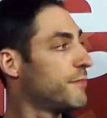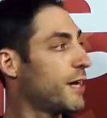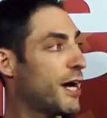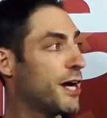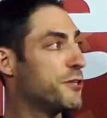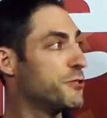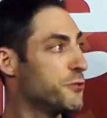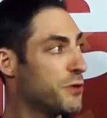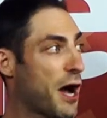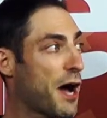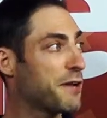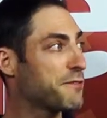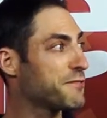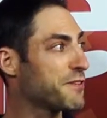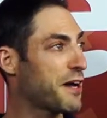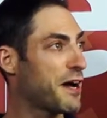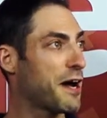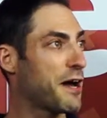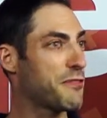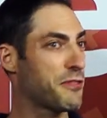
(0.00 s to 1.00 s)
I do not.
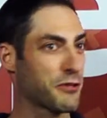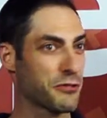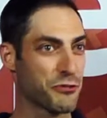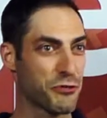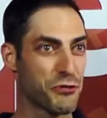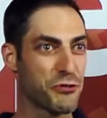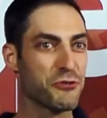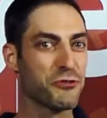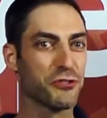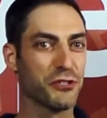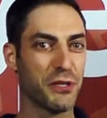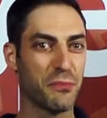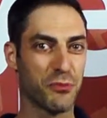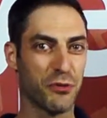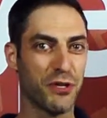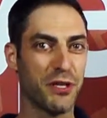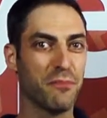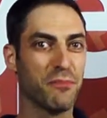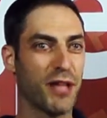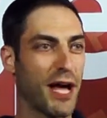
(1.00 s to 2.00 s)
Uh, things are usually
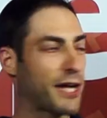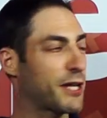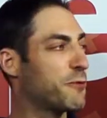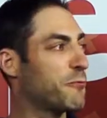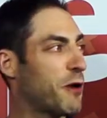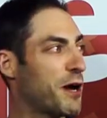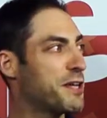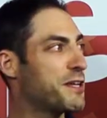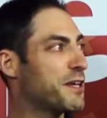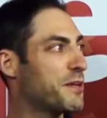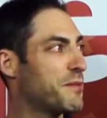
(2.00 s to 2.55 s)
pretty black and white